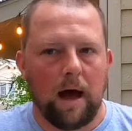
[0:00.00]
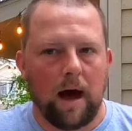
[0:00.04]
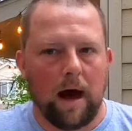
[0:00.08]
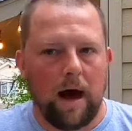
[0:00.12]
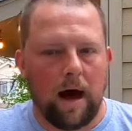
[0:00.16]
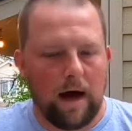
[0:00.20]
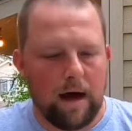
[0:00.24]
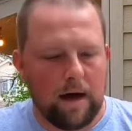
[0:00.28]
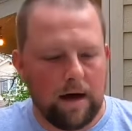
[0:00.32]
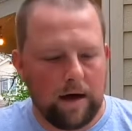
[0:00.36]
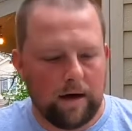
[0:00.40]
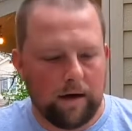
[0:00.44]

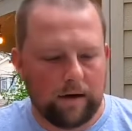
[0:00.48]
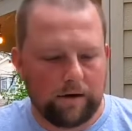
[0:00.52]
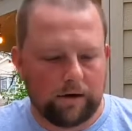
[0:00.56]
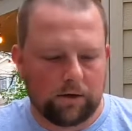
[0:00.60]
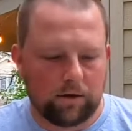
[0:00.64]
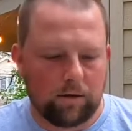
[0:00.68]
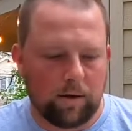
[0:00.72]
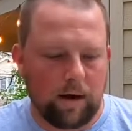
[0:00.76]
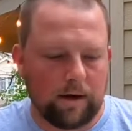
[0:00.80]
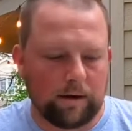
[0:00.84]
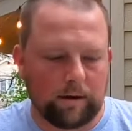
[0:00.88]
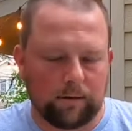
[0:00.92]
I
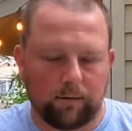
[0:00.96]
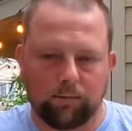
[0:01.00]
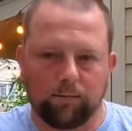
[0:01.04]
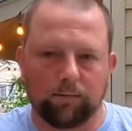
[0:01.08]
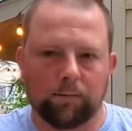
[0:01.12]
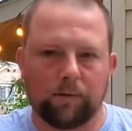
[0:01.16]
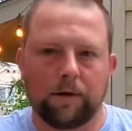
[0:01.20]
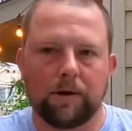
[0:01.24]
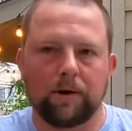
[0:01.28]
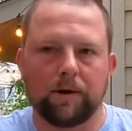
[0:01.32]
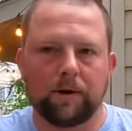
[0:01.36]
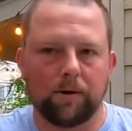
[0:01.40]
tried the
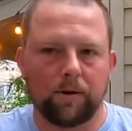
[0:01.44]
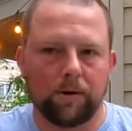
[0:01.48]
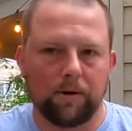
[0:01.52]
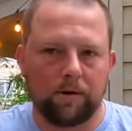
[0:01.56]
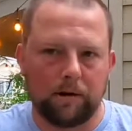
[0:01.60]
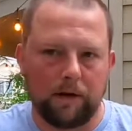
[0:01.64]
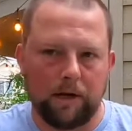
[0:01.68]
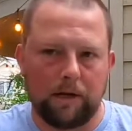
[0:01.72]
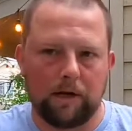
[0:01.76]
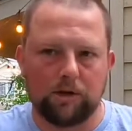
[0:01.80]
Ritter